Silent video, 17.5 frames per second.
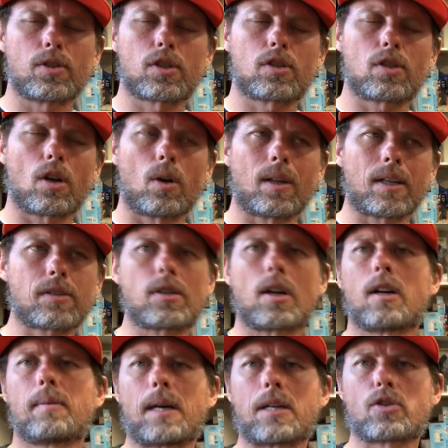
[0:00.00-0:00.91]
So let's
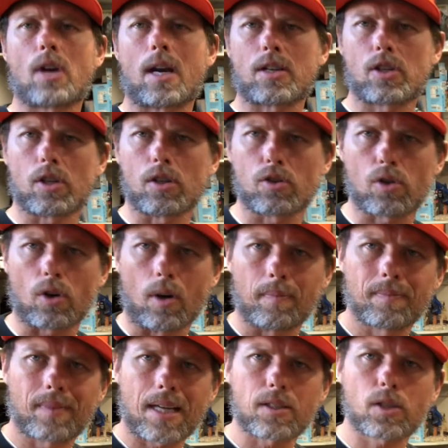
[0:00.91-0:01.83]
talk about traction
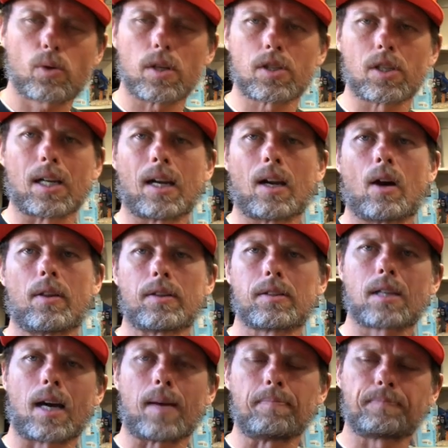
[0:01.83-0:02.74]
control. That's a question I get all the
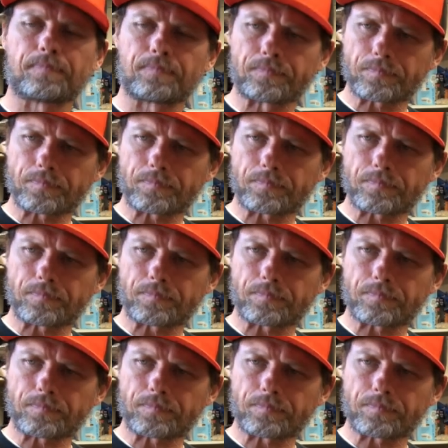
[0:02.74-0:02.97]
time.